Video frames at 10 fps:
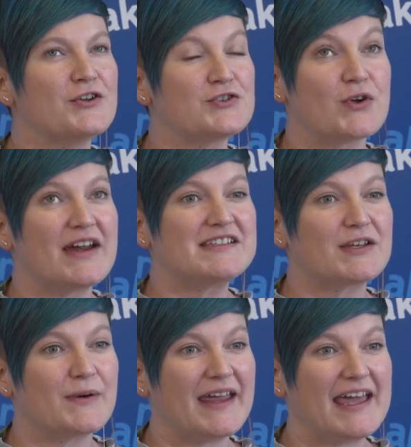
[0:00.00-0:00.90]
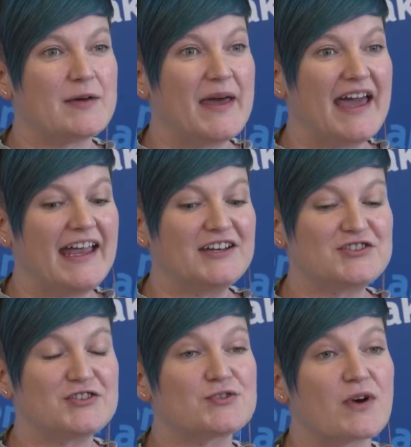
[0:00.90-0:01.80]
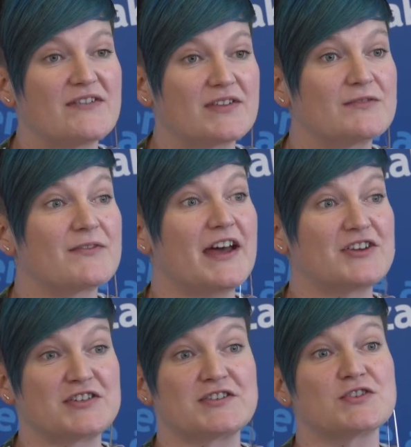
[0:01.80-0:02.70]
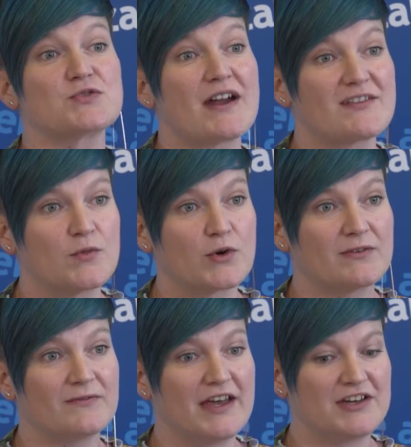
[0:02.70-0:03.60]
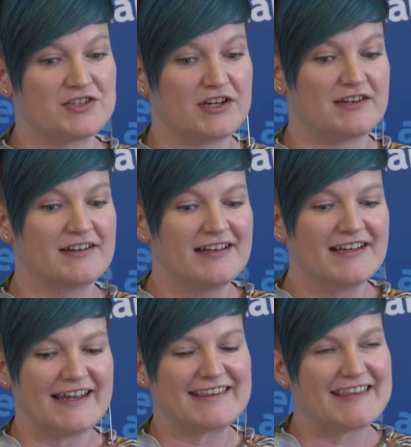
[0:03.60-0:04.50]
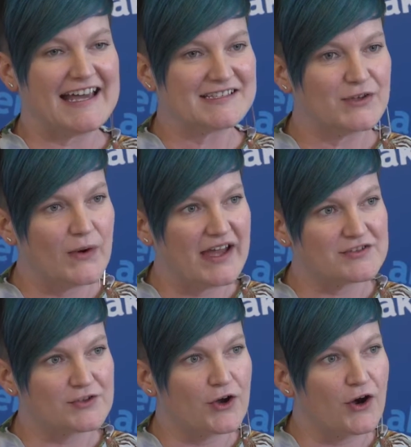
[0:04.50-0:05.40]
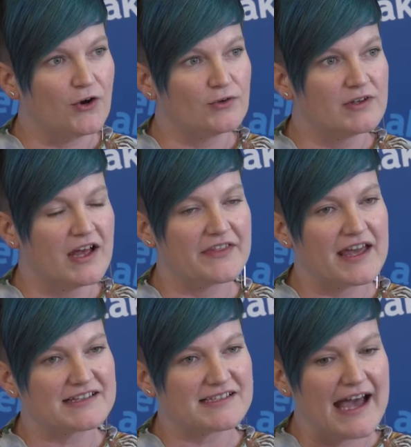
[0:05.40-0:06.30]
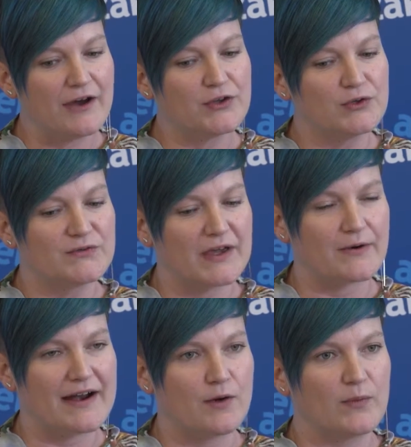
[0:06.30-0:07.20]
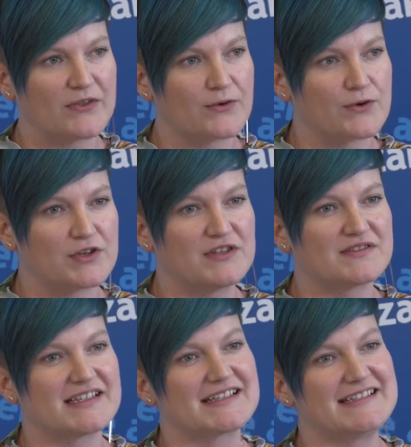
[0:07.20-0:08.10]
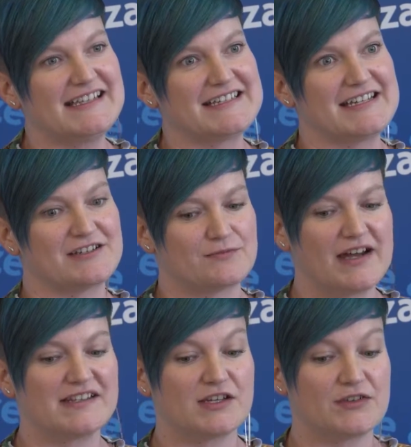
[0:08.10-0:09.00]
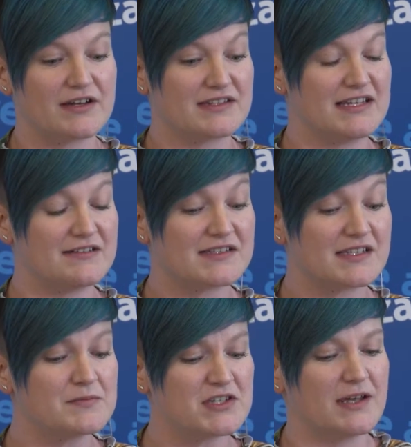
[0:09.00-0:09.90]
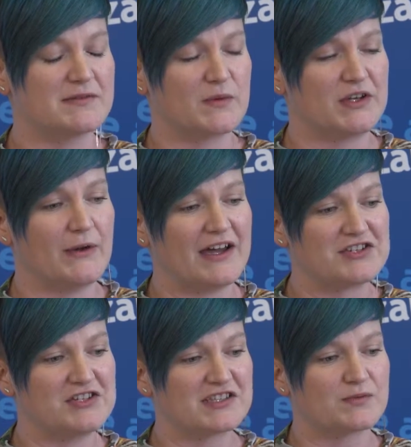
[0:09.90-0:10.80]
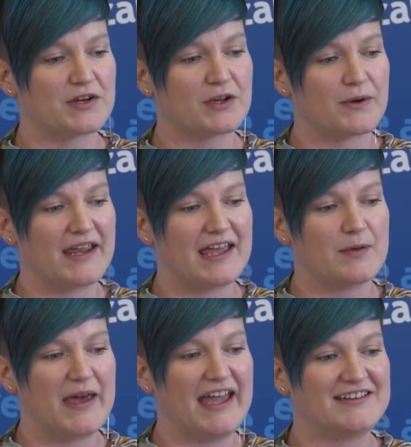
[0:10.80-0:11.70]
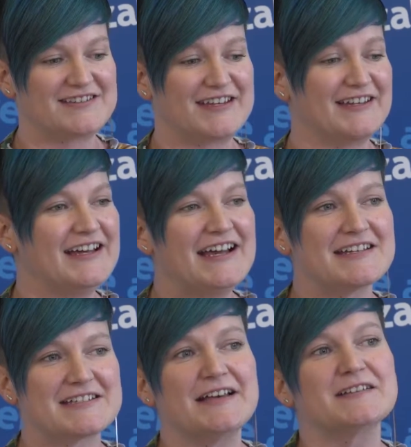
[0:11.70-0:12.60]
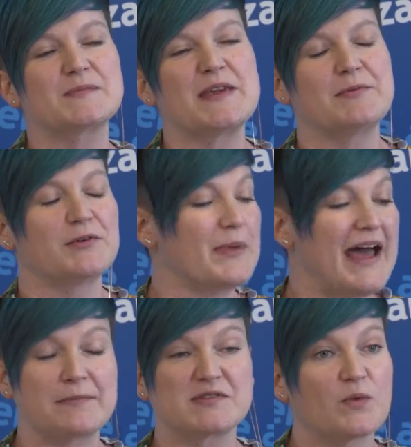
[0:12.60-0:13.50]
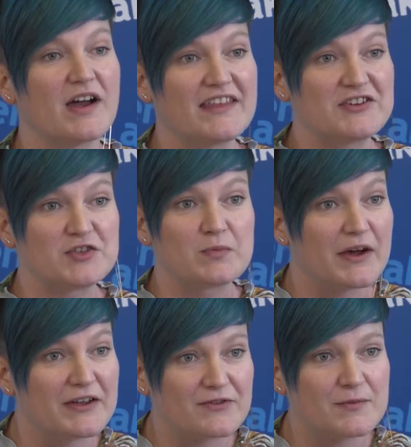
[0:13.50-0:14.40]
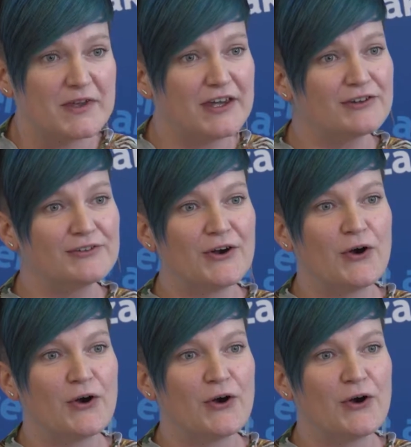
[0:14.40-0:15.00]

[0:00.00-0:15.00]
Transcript: trying to create a page to drive conversion, to drive more conversion, like that's your end goal. And that's how you'll figure out whether or not you've succeeded, right? So there are some times when you actually just want to create a page that tells people perhaps why they should buy from you,